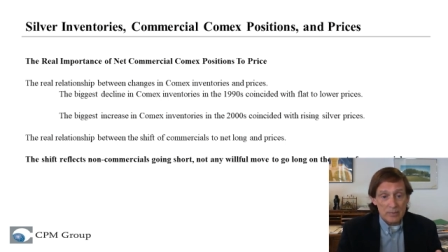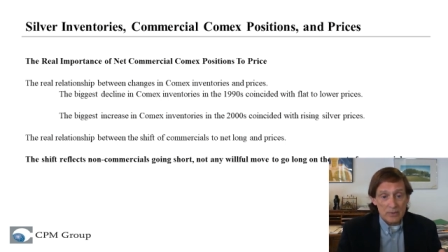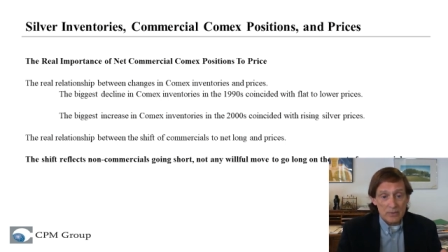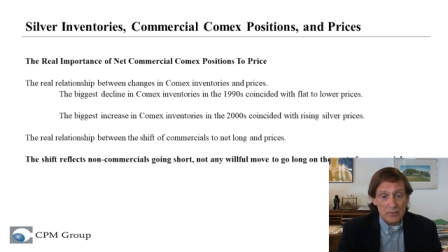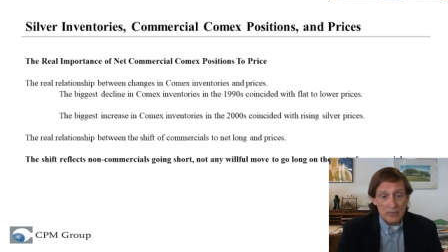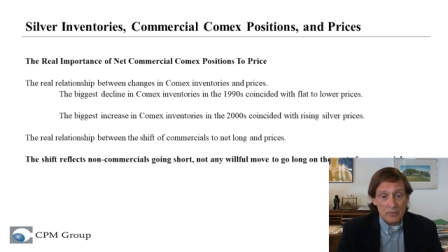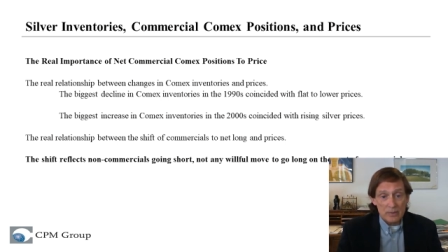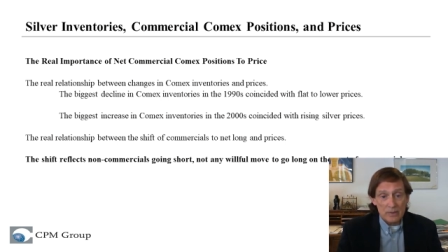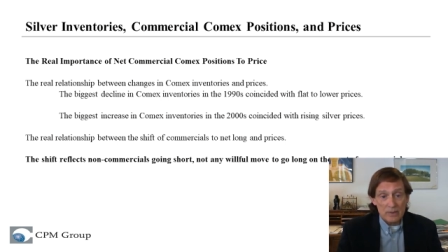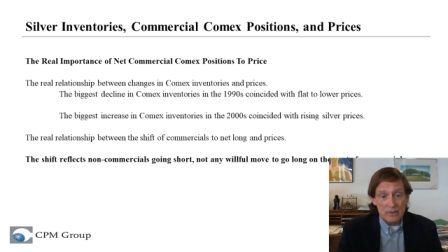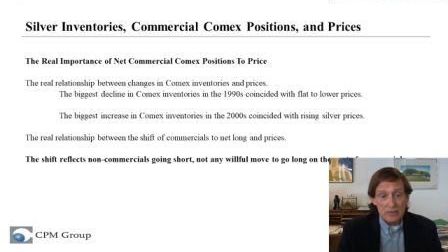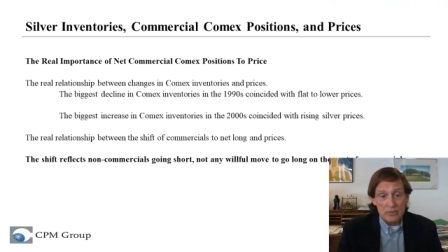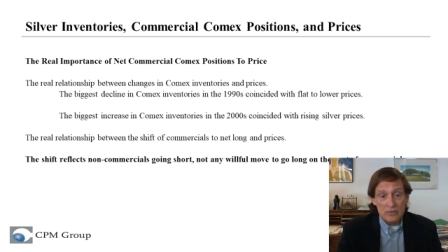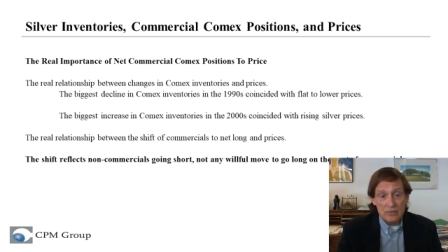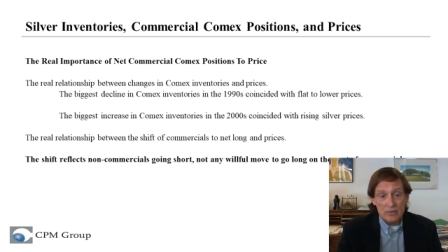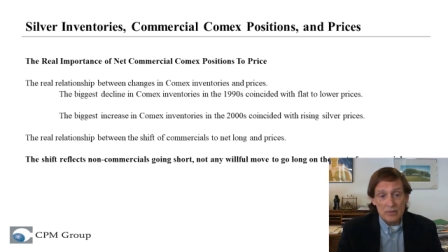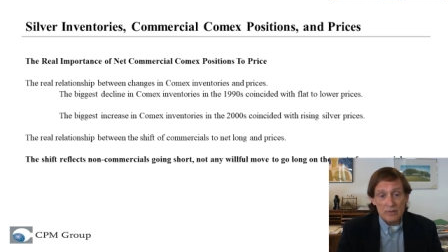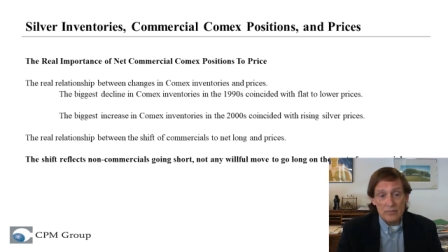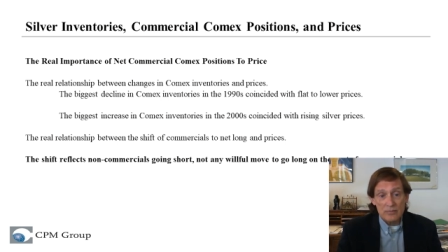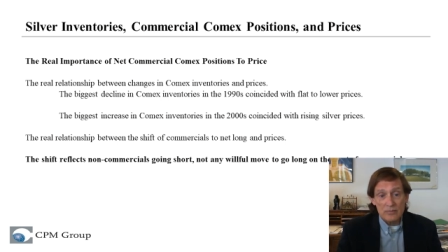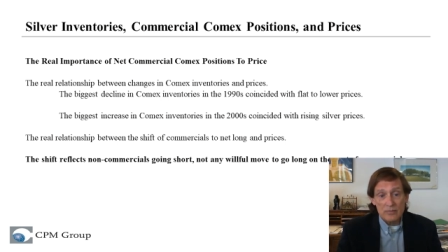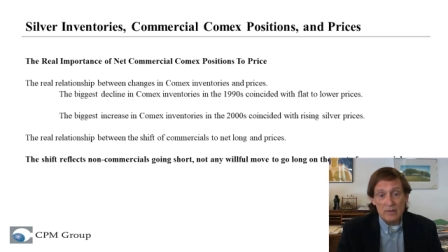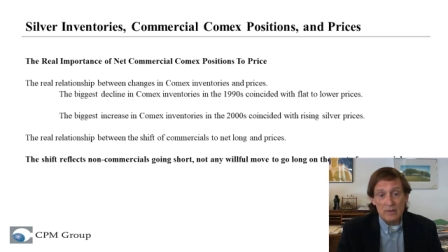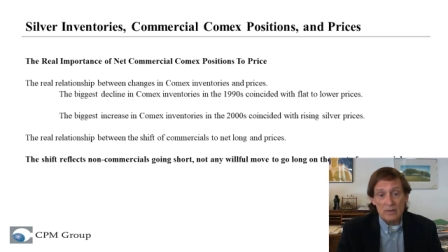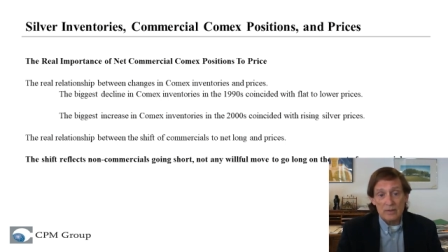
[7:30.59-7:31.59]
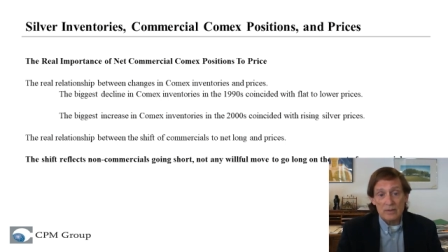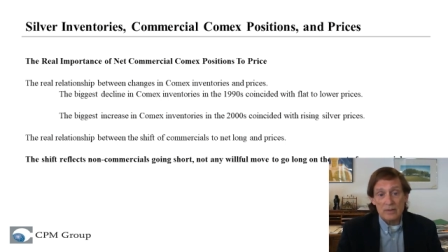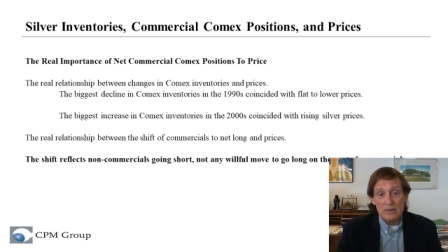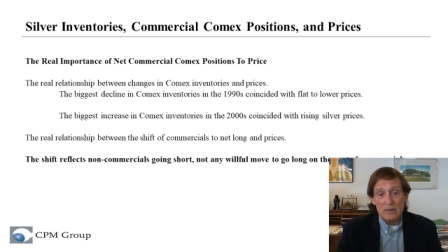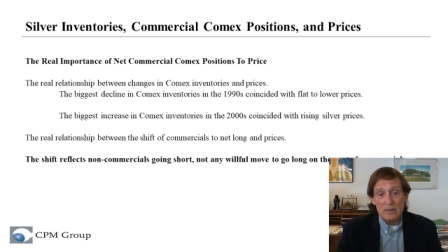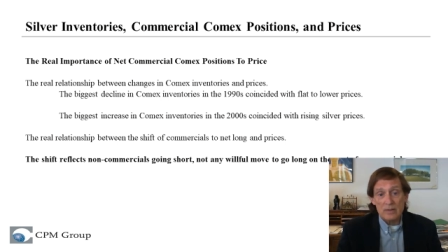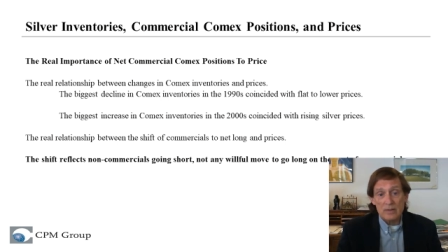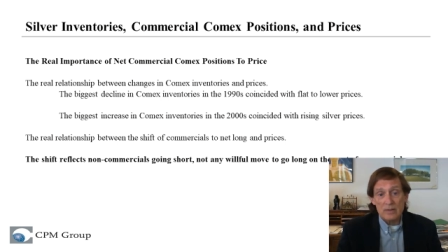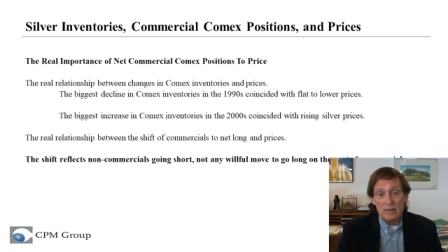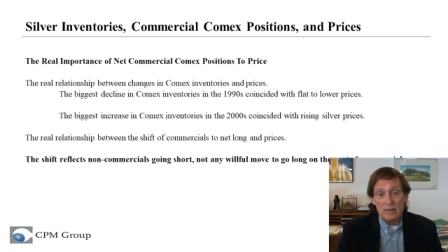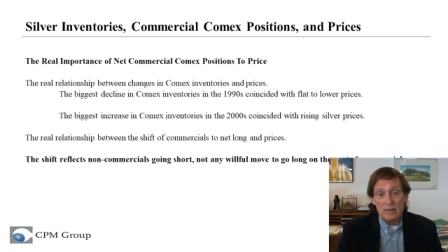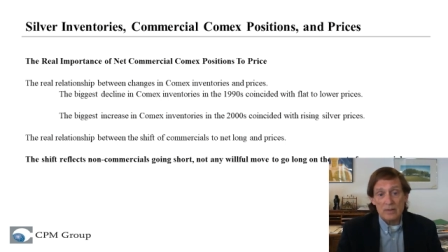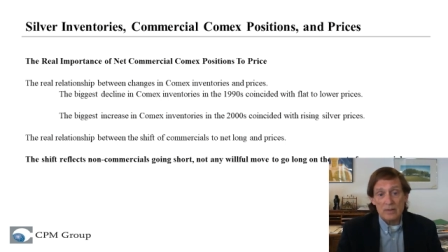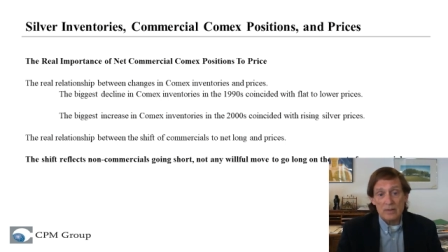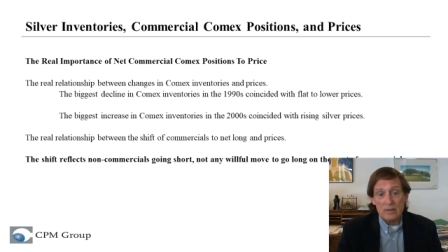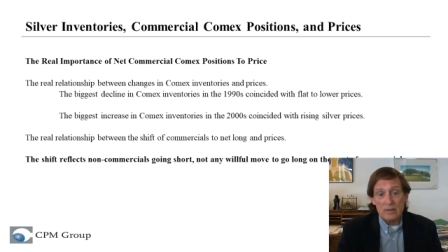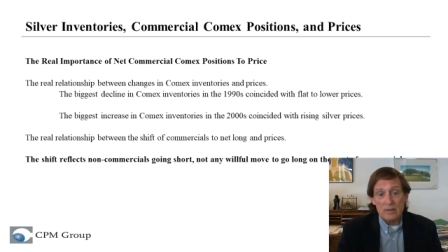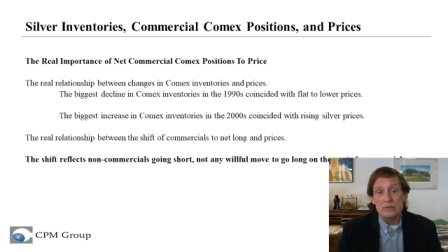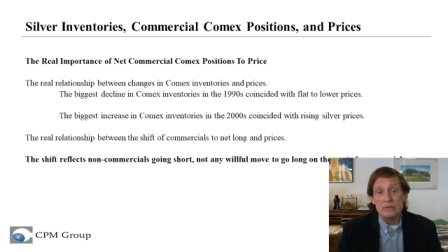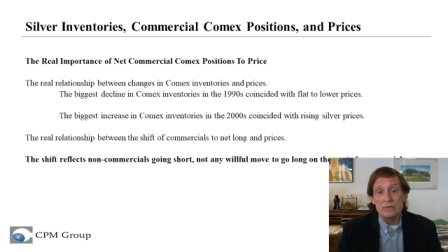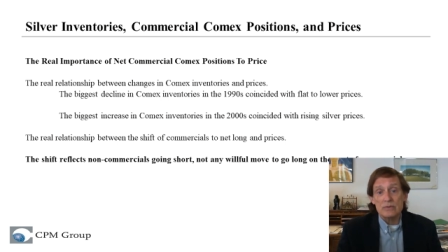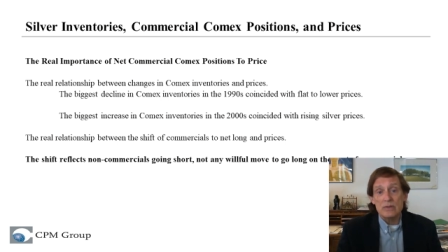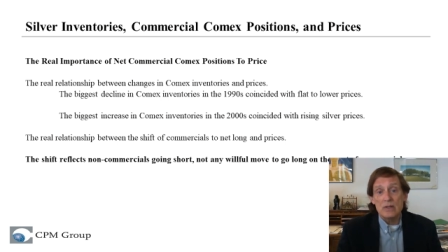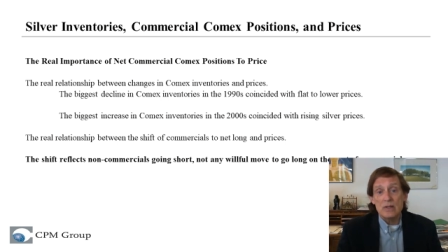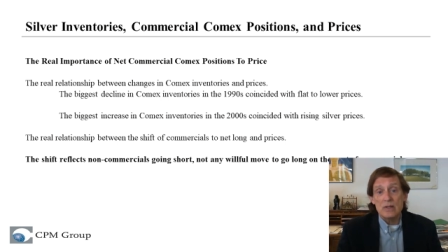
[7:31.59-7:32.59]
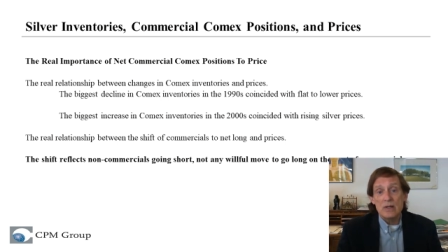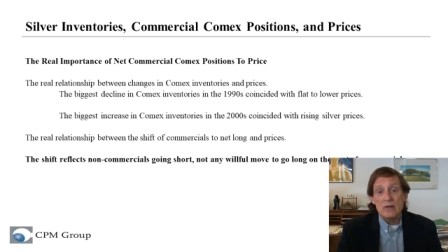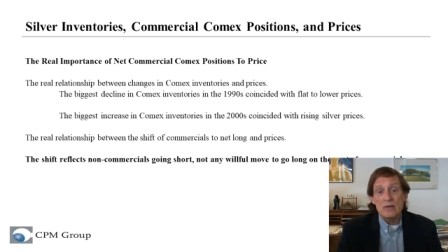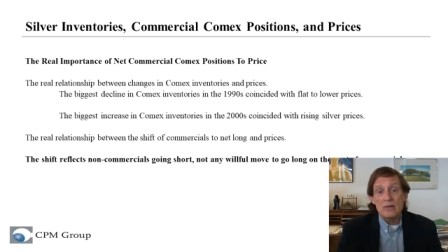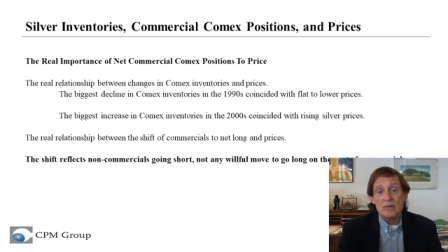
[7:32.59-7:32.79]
between the shift in commercials